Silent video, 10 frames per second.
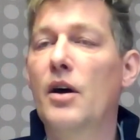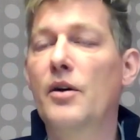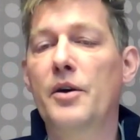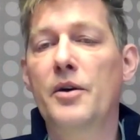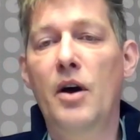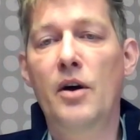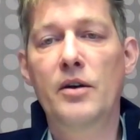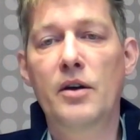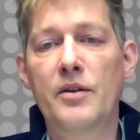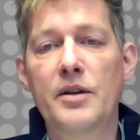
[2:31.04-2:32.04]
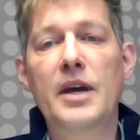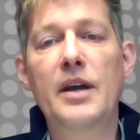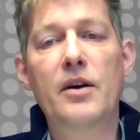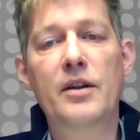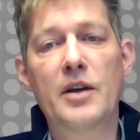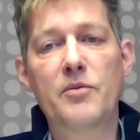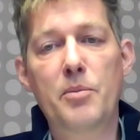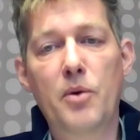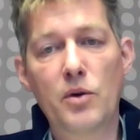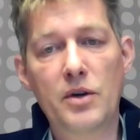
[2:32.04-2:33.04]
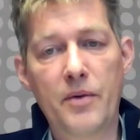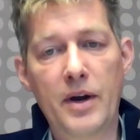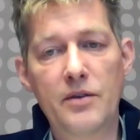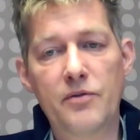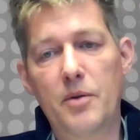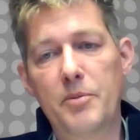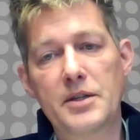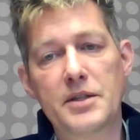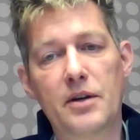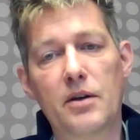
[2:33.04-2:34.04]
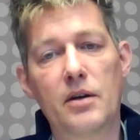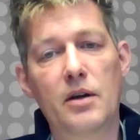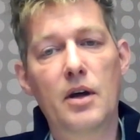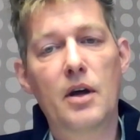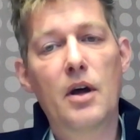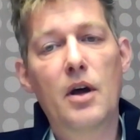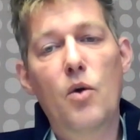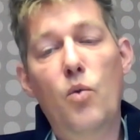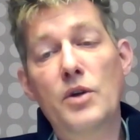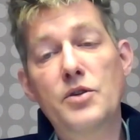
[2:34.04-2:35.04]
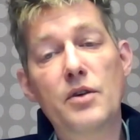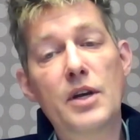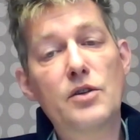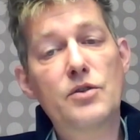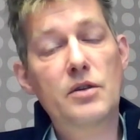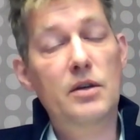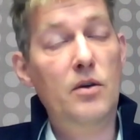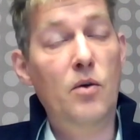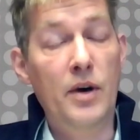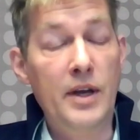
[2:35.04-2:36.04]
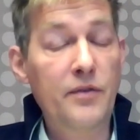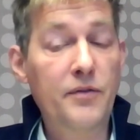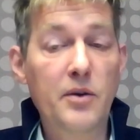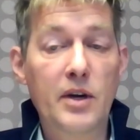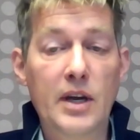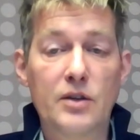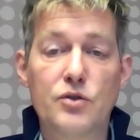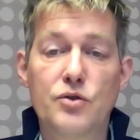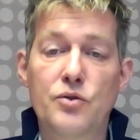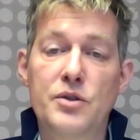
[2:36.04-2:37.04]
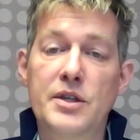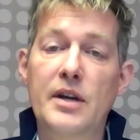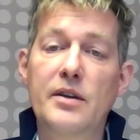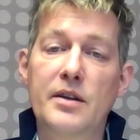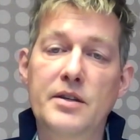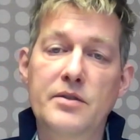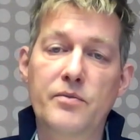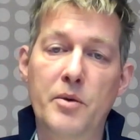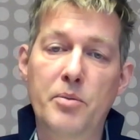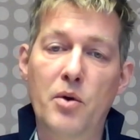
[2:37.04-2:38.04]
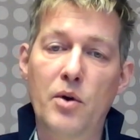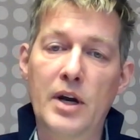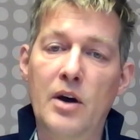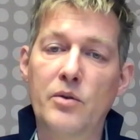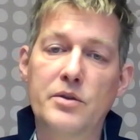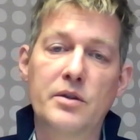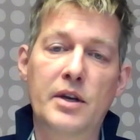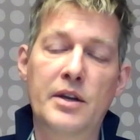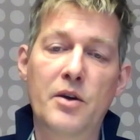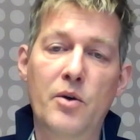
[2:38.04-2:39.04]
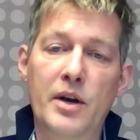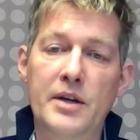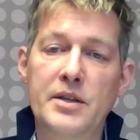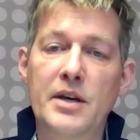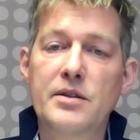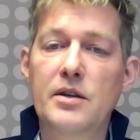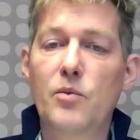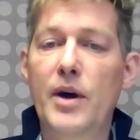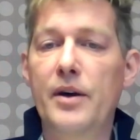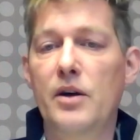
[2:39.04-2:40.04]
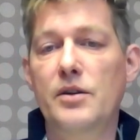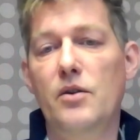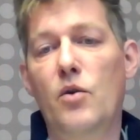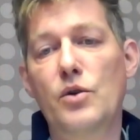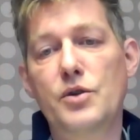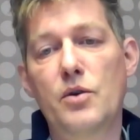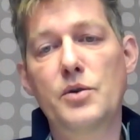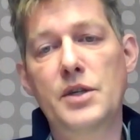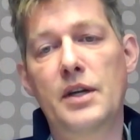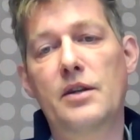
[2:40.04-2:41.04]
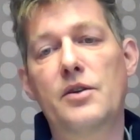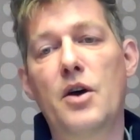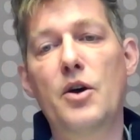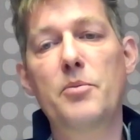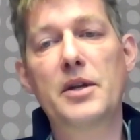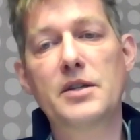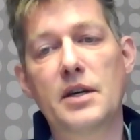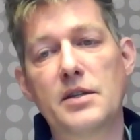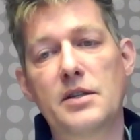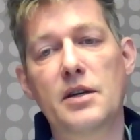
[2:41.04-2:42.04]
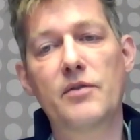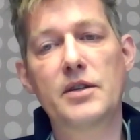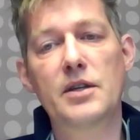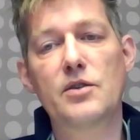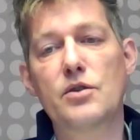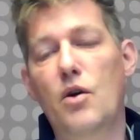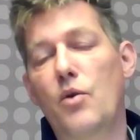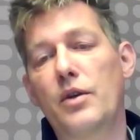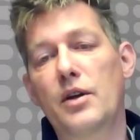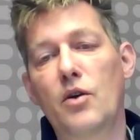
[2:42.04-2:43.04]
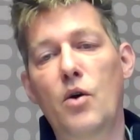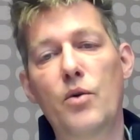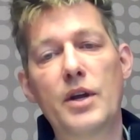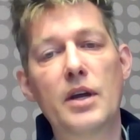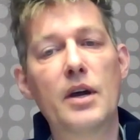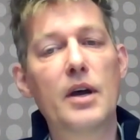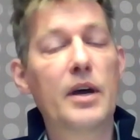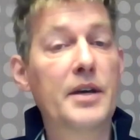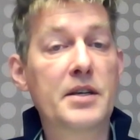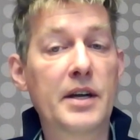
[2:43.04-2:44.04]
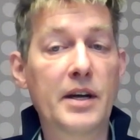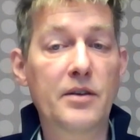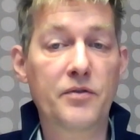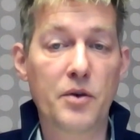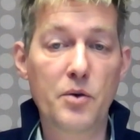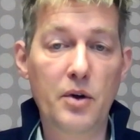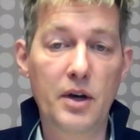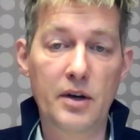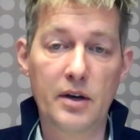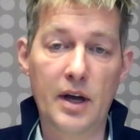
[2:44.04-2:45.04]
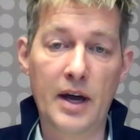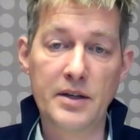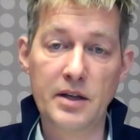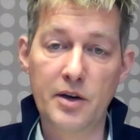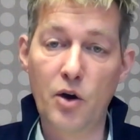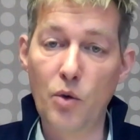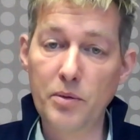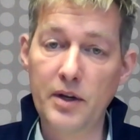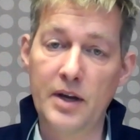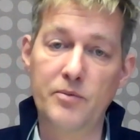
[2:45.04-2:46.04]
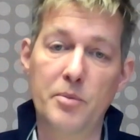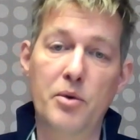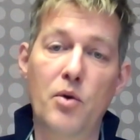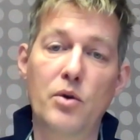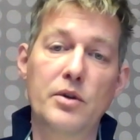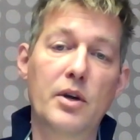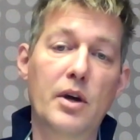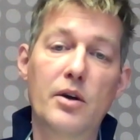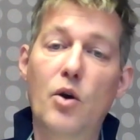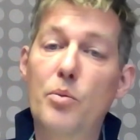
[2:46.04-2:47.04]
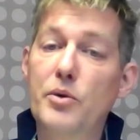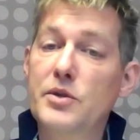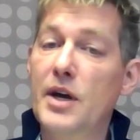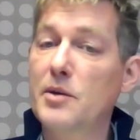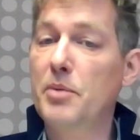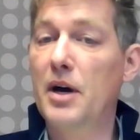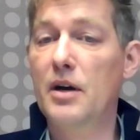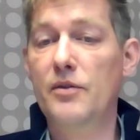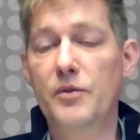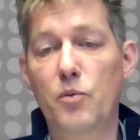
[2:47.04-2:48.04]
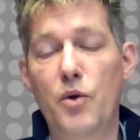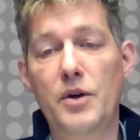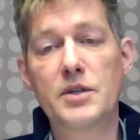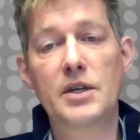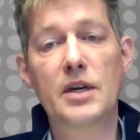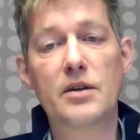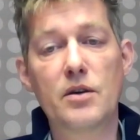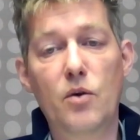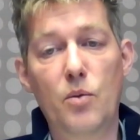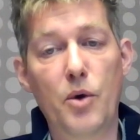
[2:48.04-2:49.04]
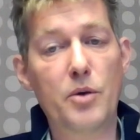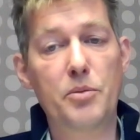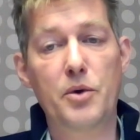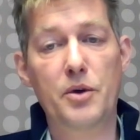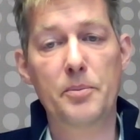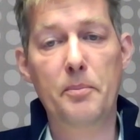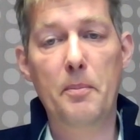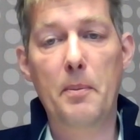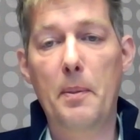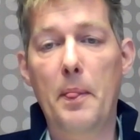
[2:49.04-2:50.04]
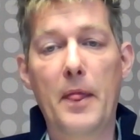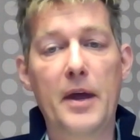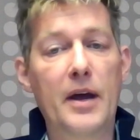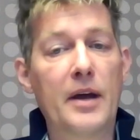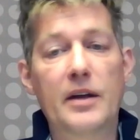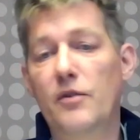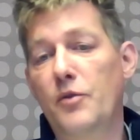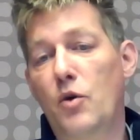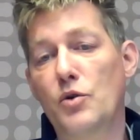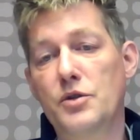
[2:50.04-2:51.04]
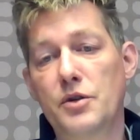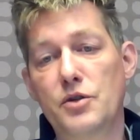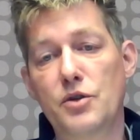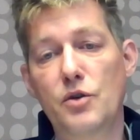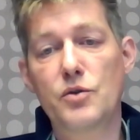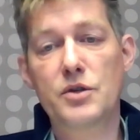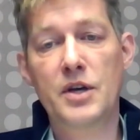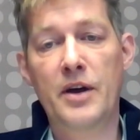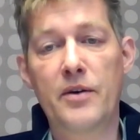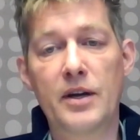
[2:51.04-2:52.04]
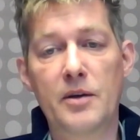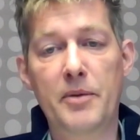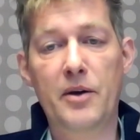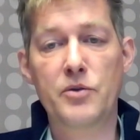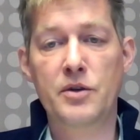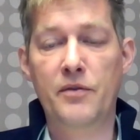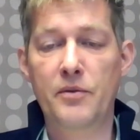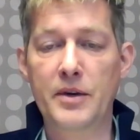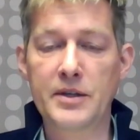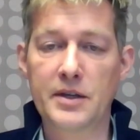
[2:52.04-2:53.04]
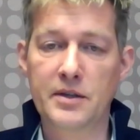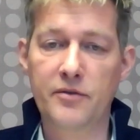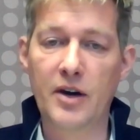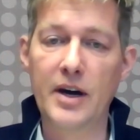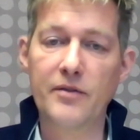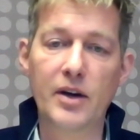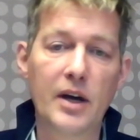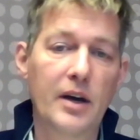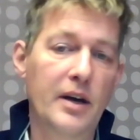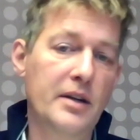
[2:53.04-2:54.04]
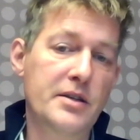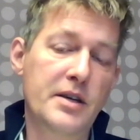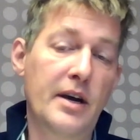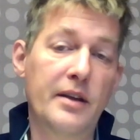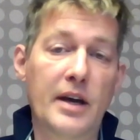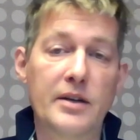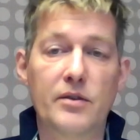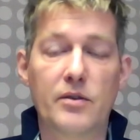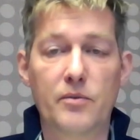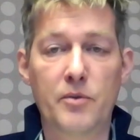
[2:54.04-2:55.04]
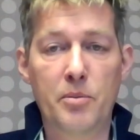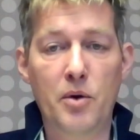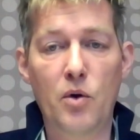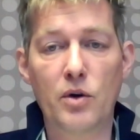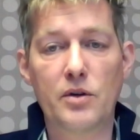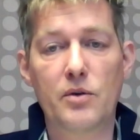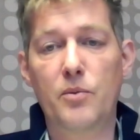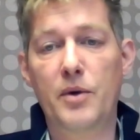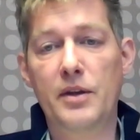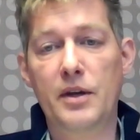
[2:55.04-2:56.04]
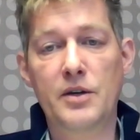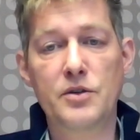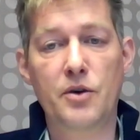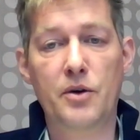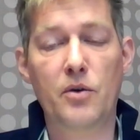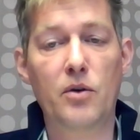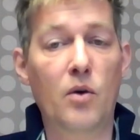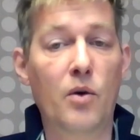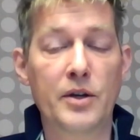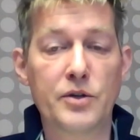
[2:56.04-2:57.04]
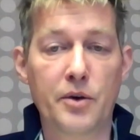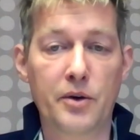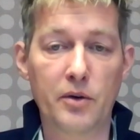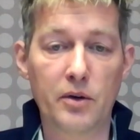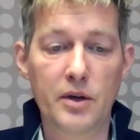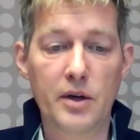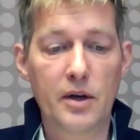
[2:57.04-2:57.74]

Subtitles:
the data on that report directly from Excel. Once you need, or if you need to send this report out in the organization, why not also set the document sensitivity so that only a select few can actually open that report or protect part of the worksheet or workbook. And then, of course, just use sharing in Microsoft 365 and share that report with external or internal